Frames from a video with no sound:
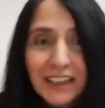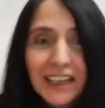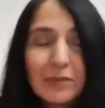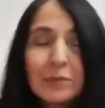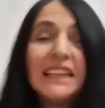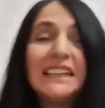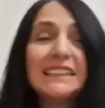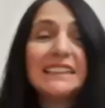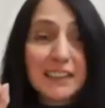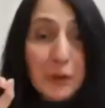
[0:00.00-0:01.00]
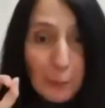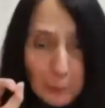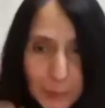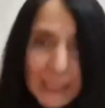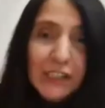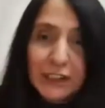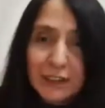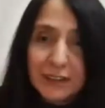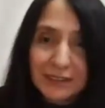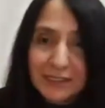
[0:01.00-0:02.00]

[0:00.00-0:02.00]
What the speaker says: It means bitter,